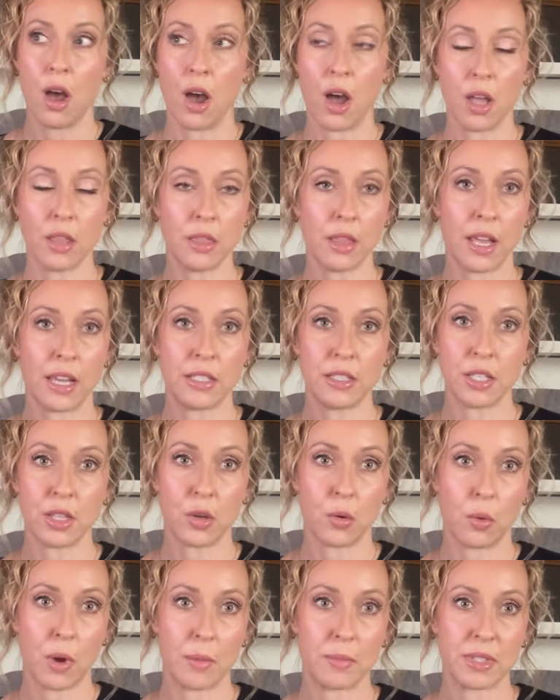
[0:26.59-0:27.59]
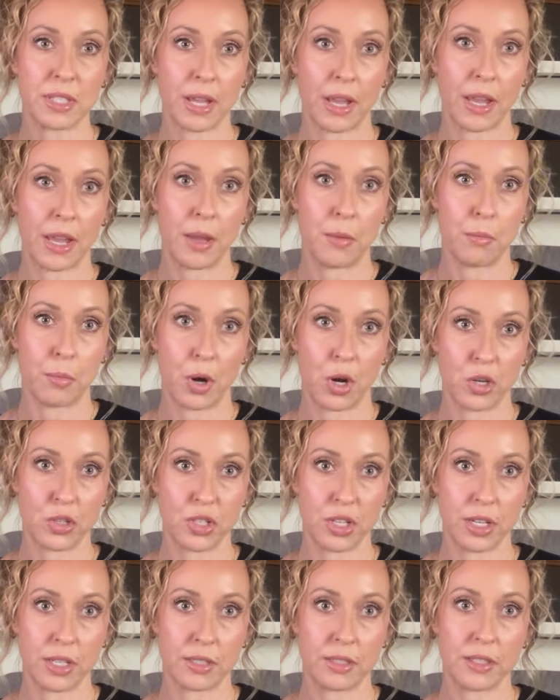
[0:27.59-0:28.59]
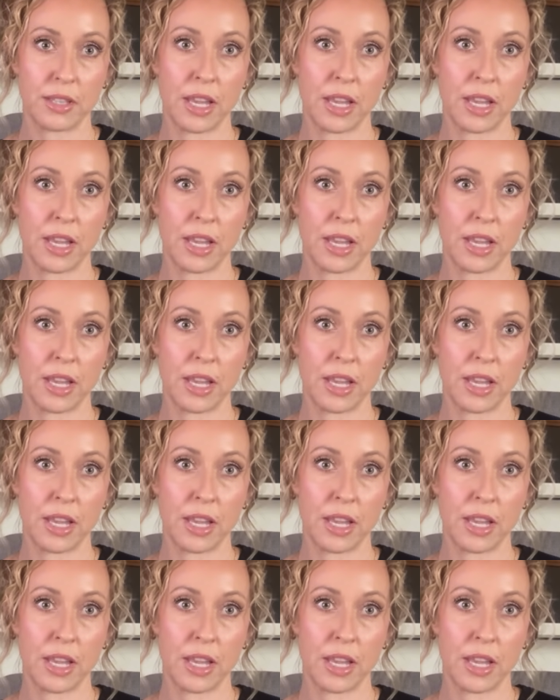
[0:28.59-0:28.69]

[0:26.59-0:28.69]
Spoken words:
online to their website and purchase.